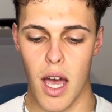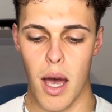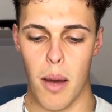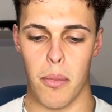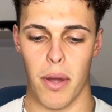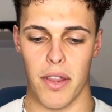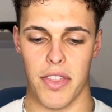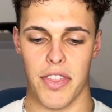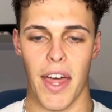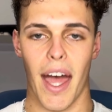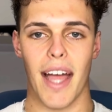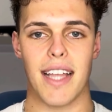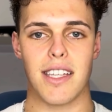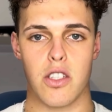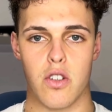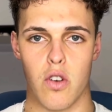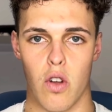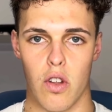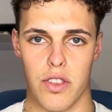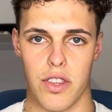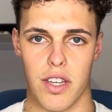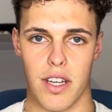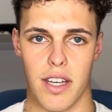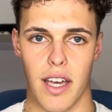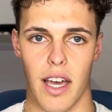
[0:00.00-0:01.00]
But that's not
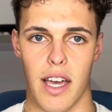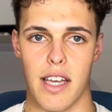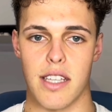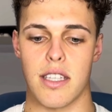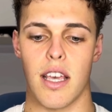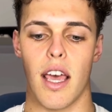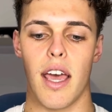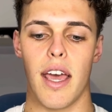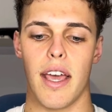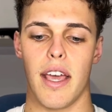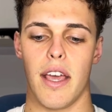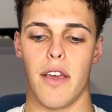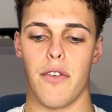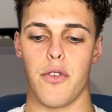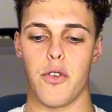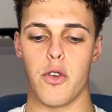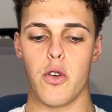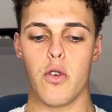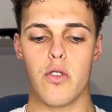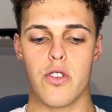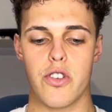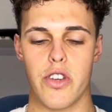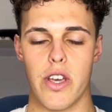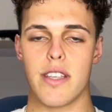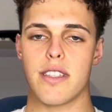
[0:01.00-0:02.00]
the case. If you
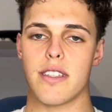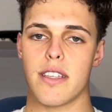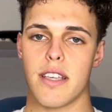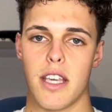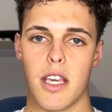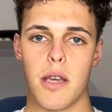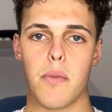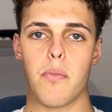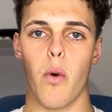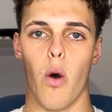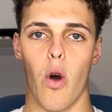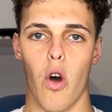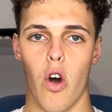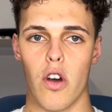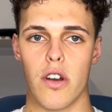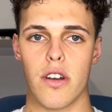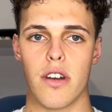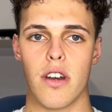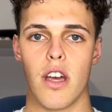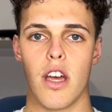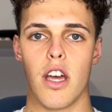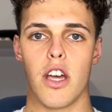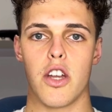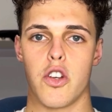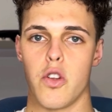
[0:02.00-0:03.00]
just keep
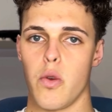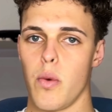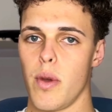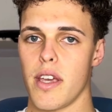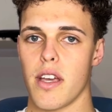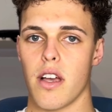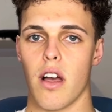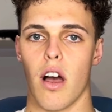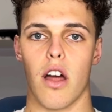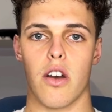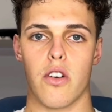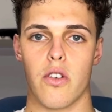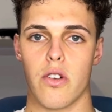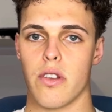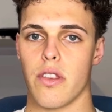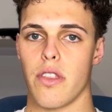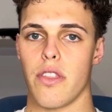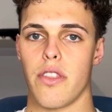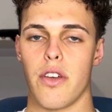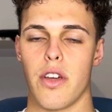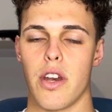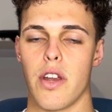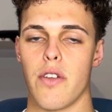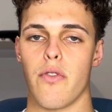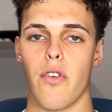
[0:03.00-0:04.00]
on doing
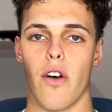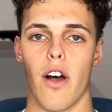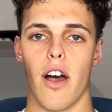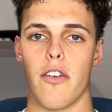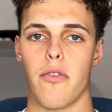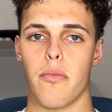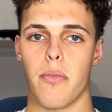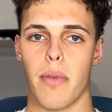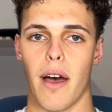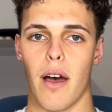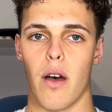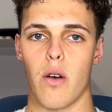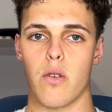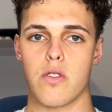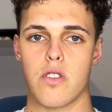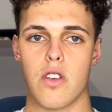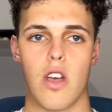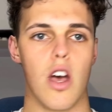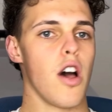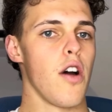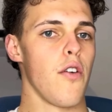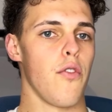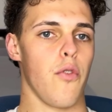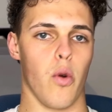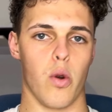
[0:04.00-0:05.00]
135 pounds
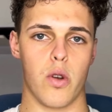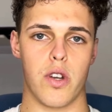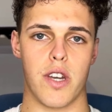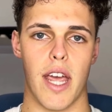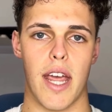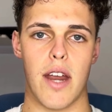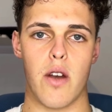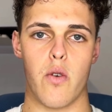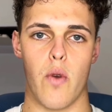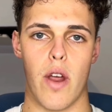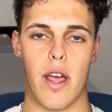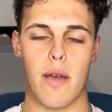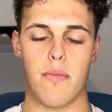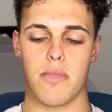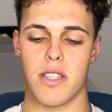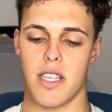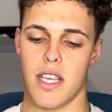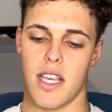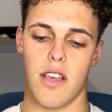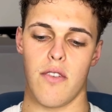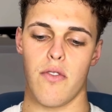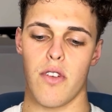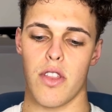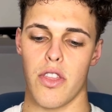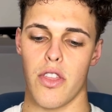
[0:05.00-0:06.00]
for 10 reps,
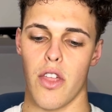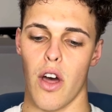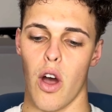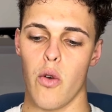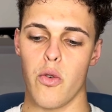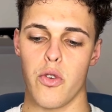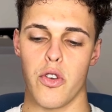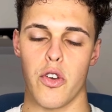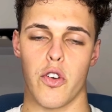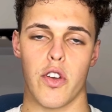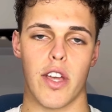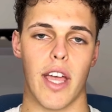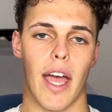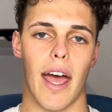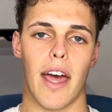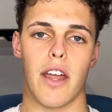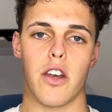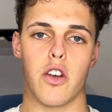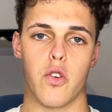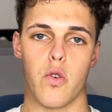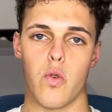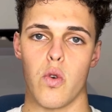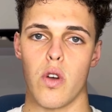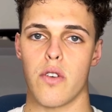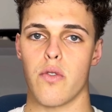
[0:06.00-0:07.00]
even though you can
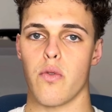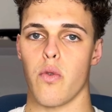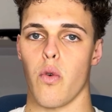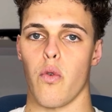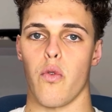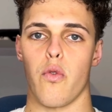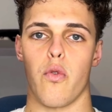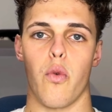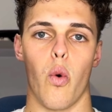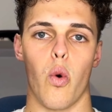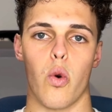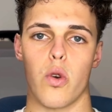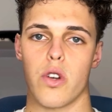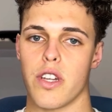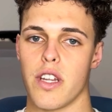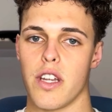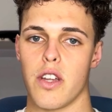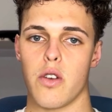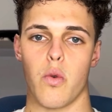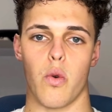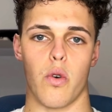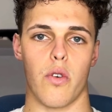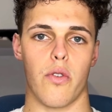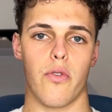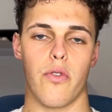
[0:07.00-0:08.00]
do it for 14
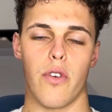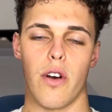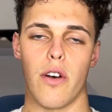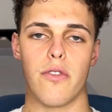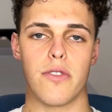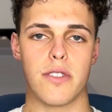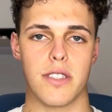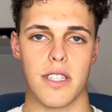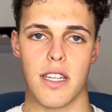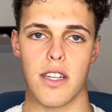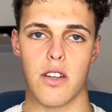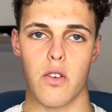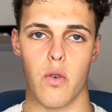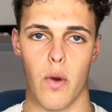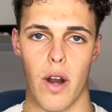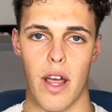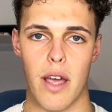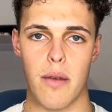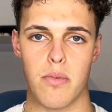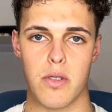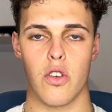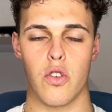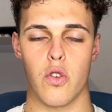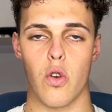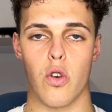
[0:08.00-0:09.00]
or 15
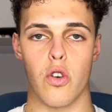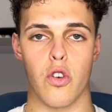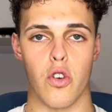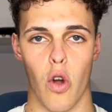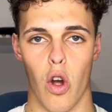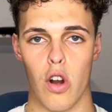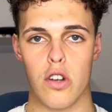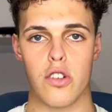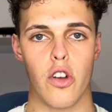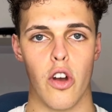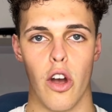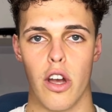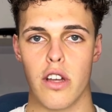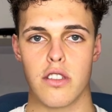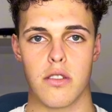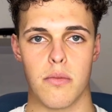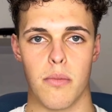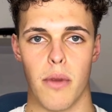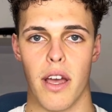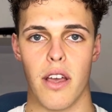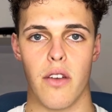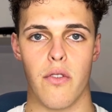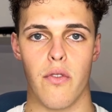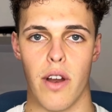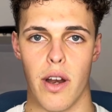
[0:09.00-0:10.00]
reps, you're not going to
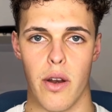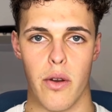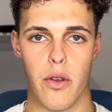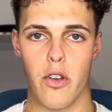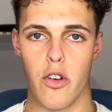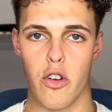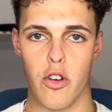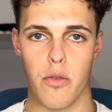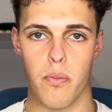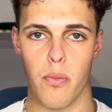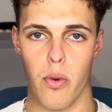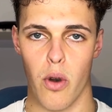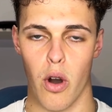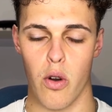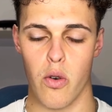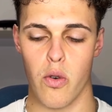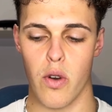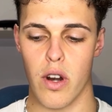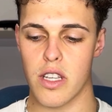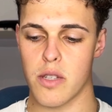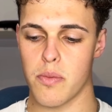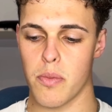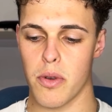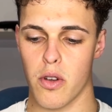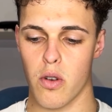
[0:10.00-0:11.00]
make very good
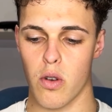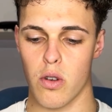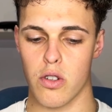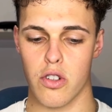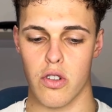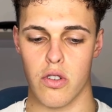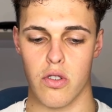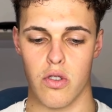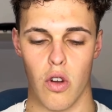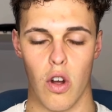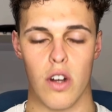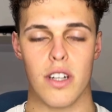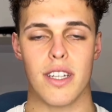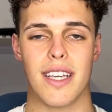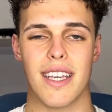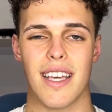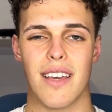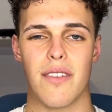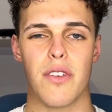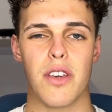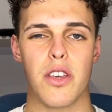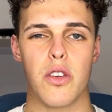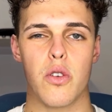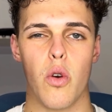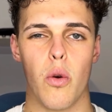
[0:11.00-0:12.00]
progress because you're not
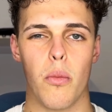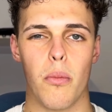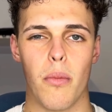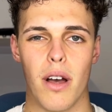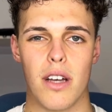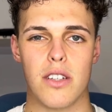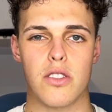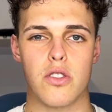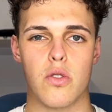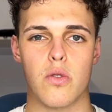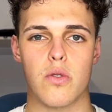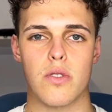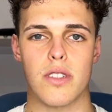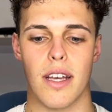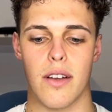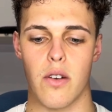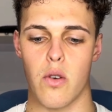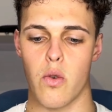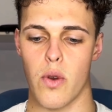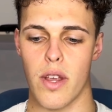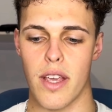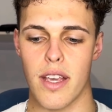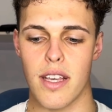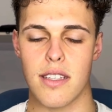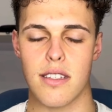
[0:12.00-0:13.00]
giving your muscles a
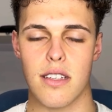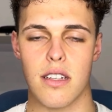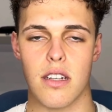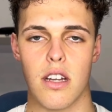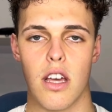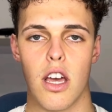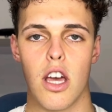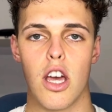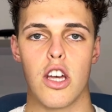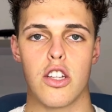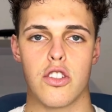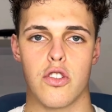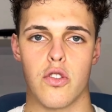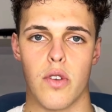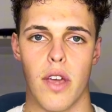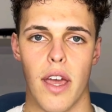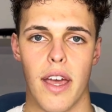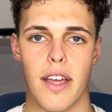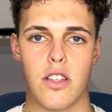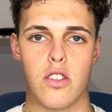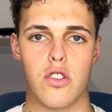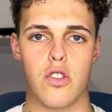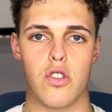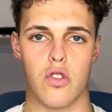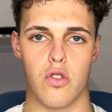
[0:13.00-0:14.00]
reason to
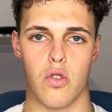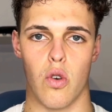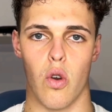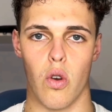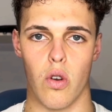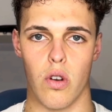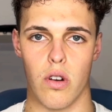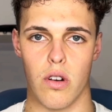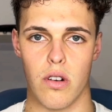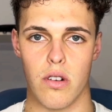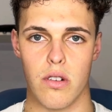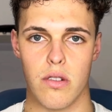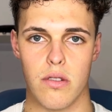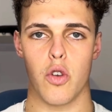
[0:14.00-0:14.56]
get stronger.